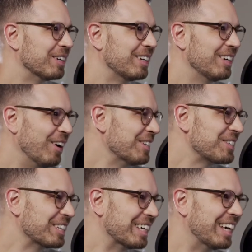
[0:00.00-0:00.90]
Yeah.
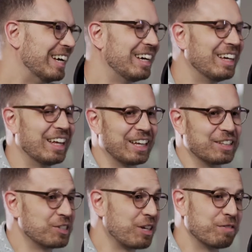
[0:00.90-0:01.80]
Honestly,
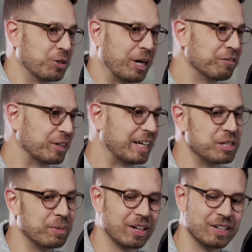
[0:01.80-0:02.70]
this stuff's great for
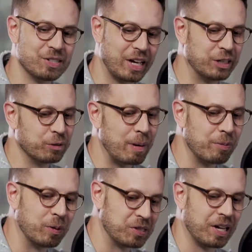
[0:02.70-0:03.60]
kids because I do
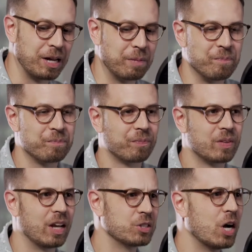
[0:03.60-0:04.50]
remember one time
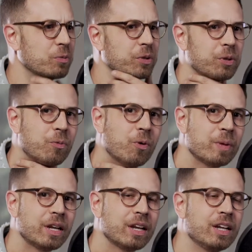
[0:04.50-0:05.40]
I talked with a
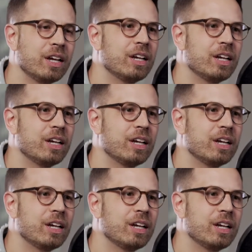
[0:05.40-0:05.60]
woman.